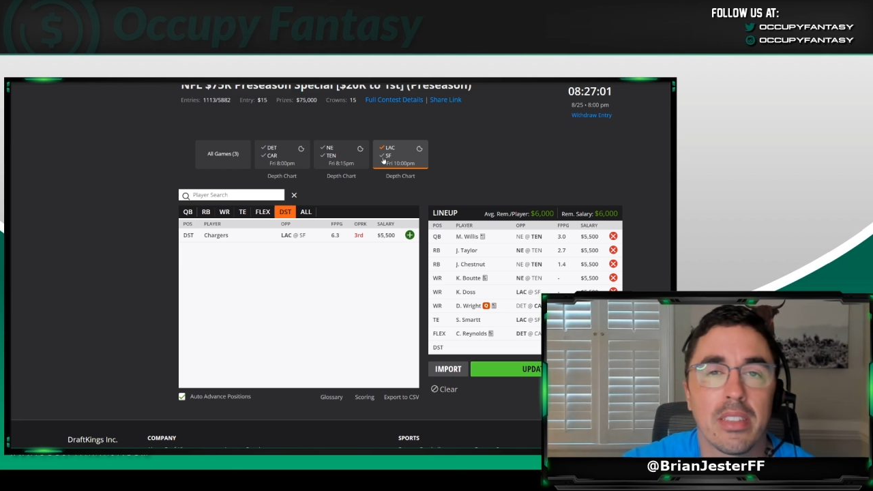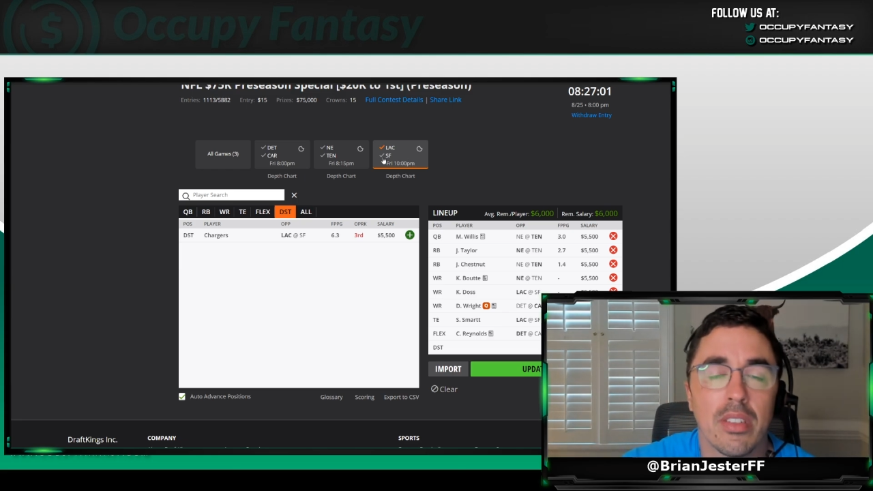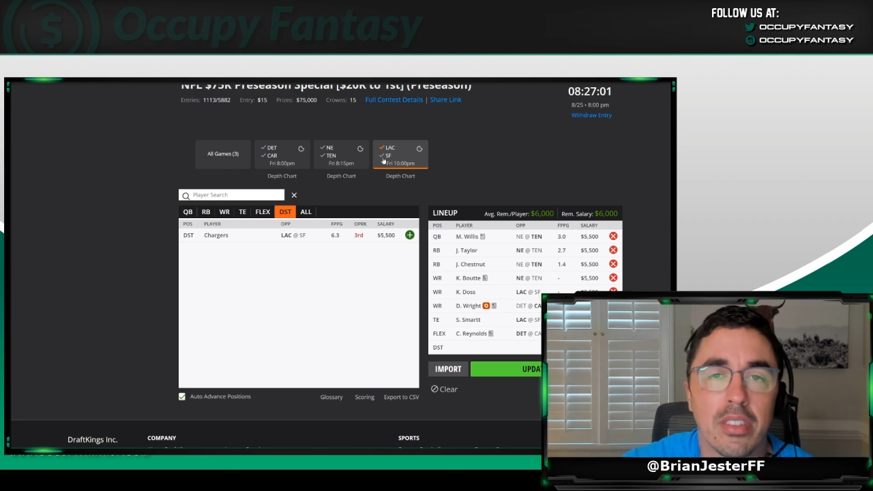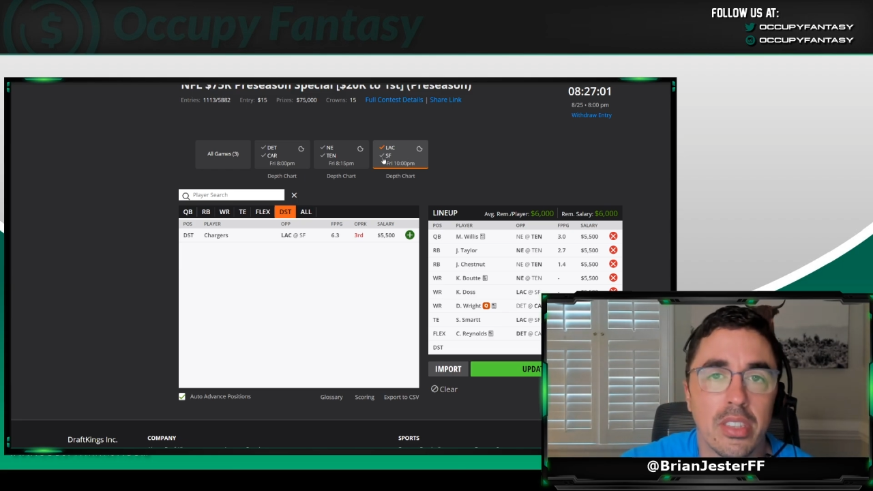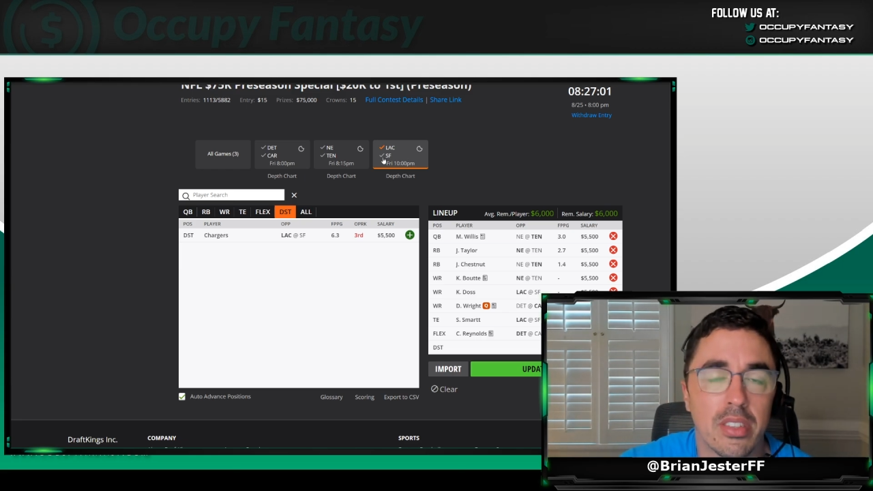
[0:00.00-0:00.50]
on the
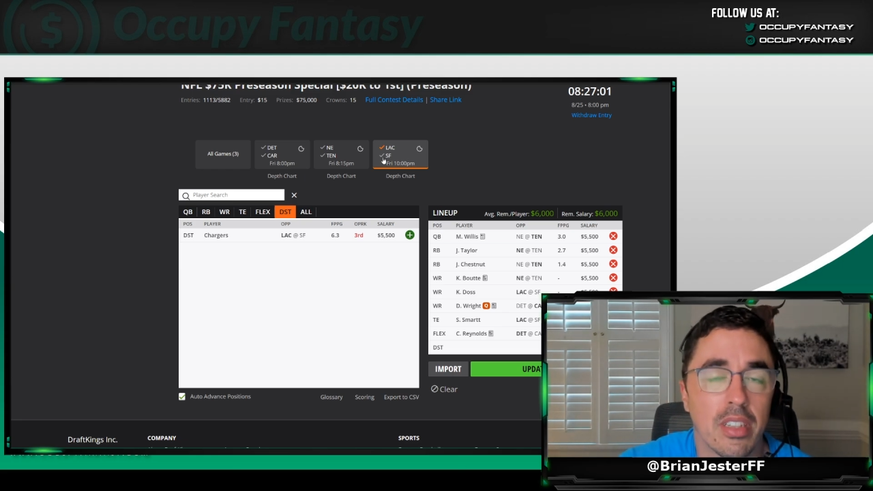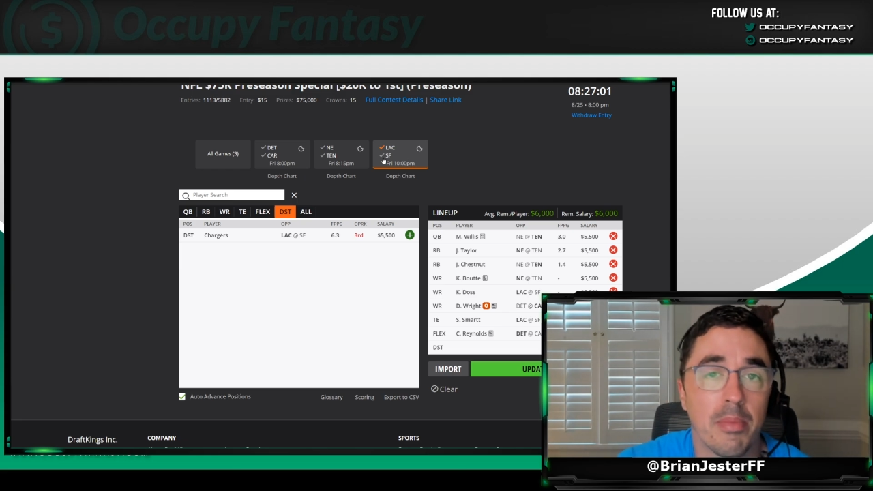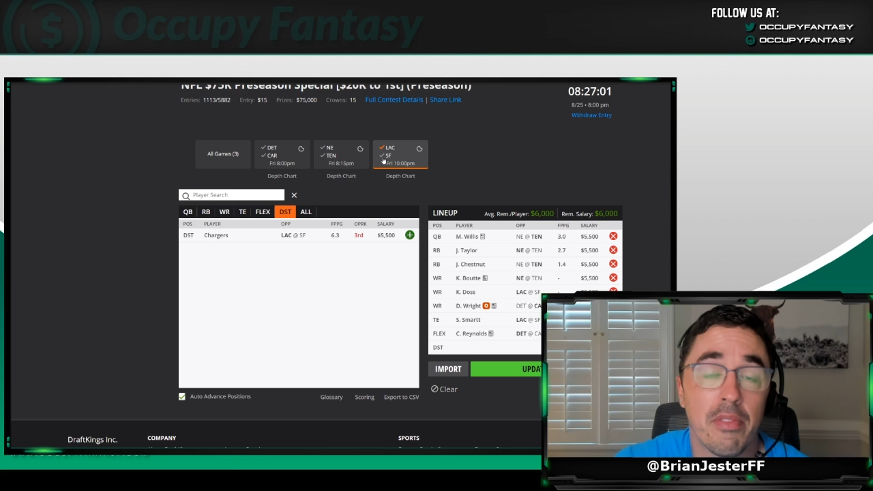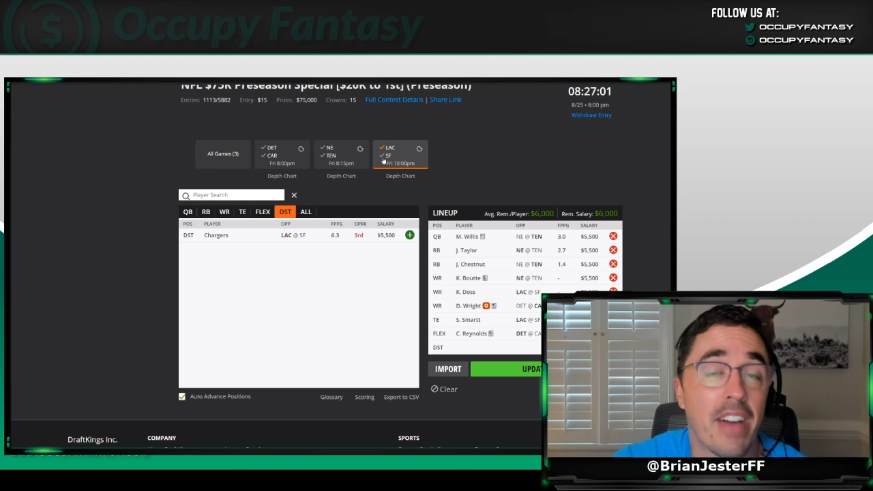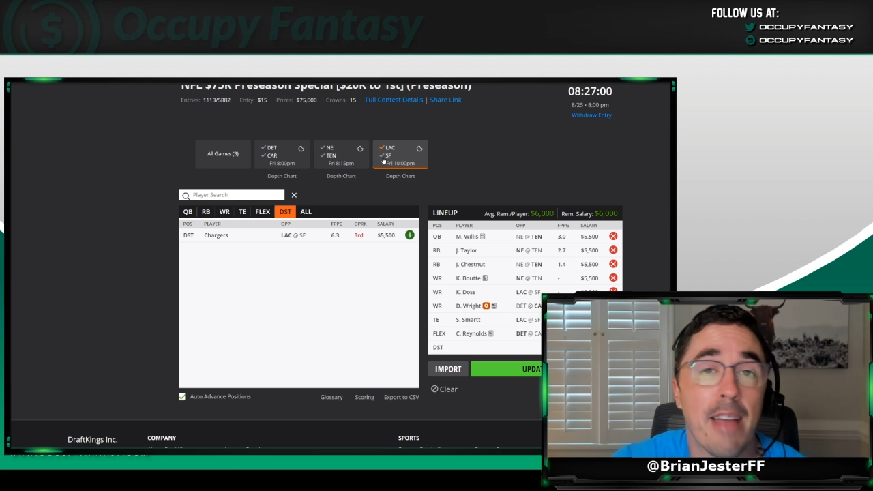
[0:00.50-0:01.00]
street should have
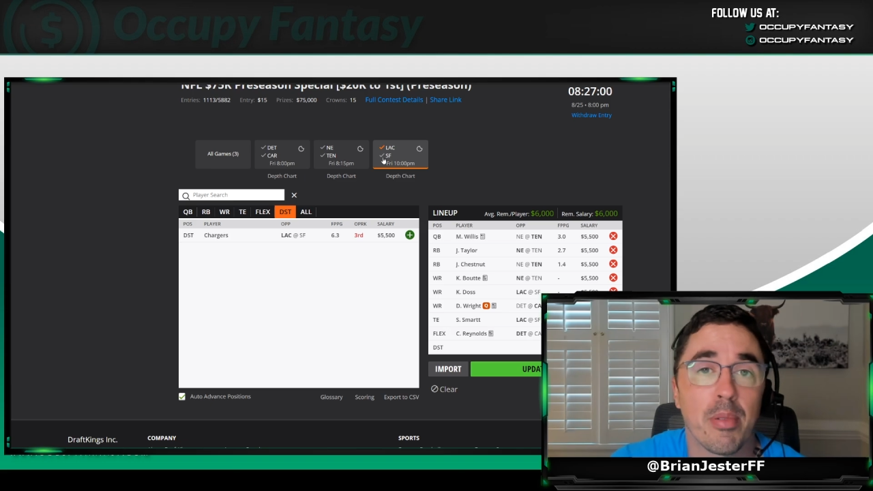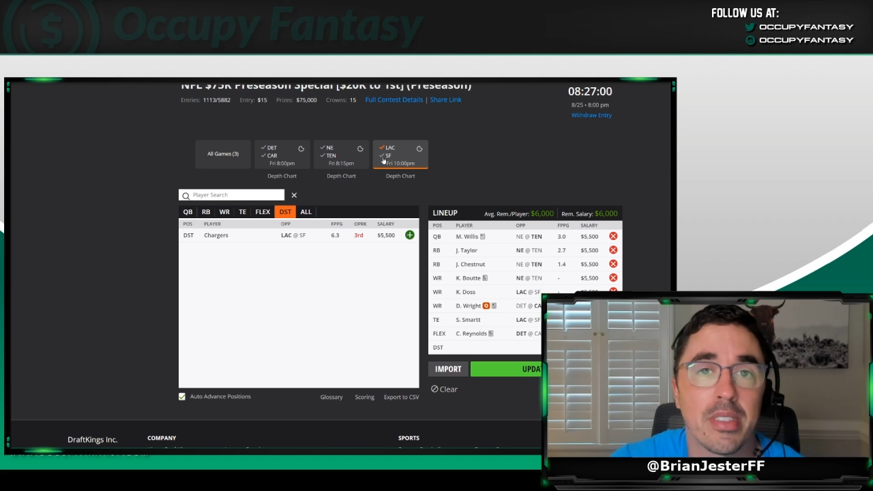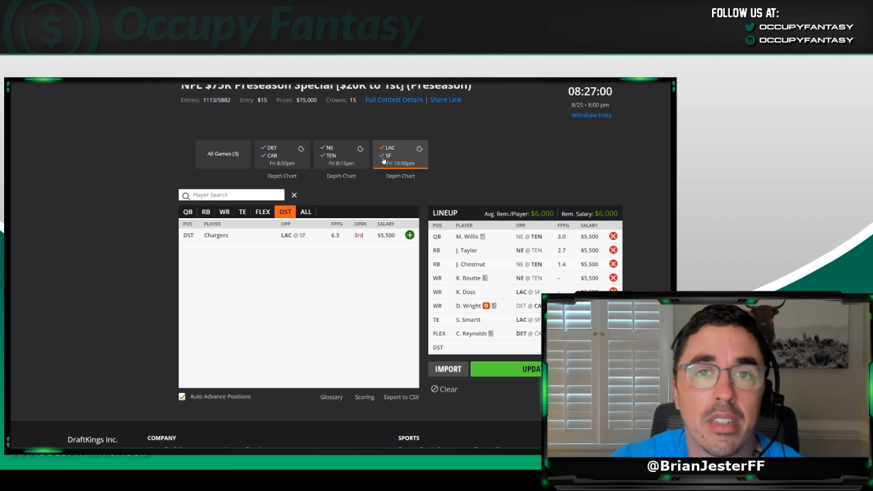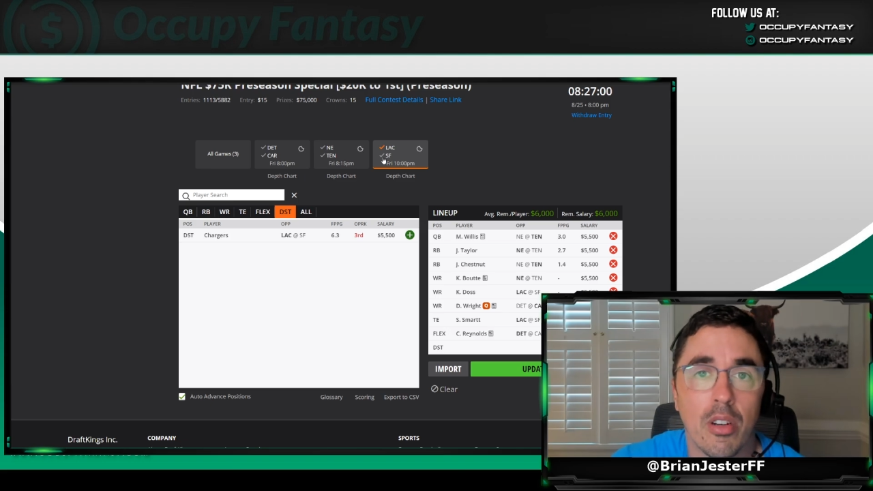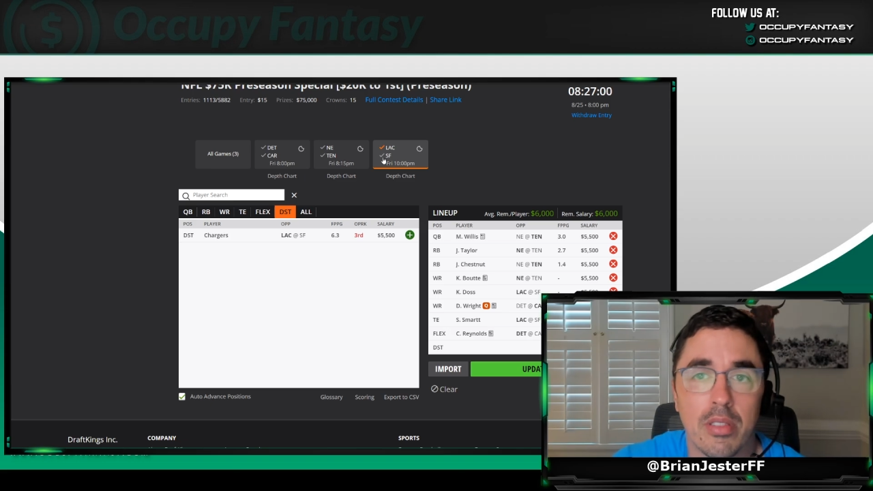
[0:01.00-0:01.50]
been 5%
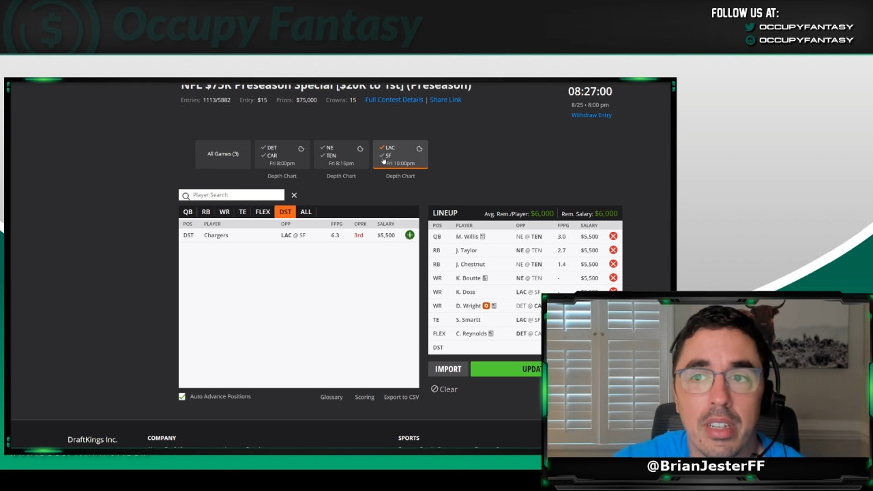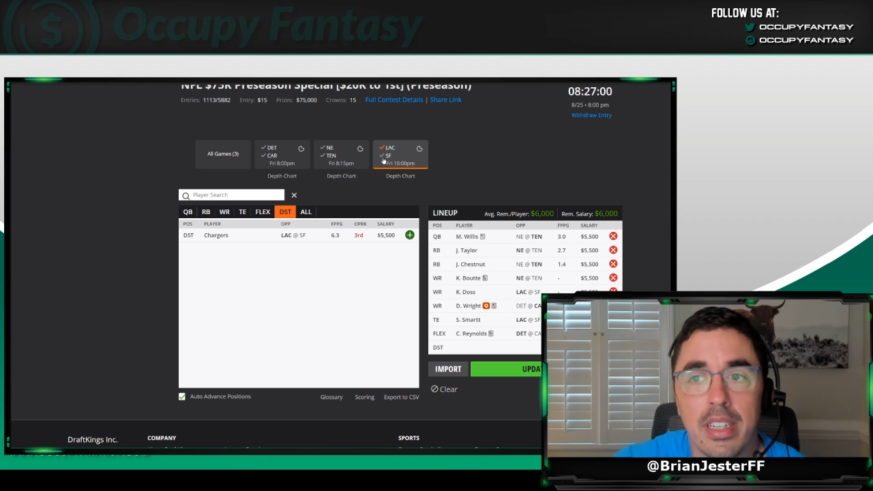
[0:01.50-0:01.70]
owned.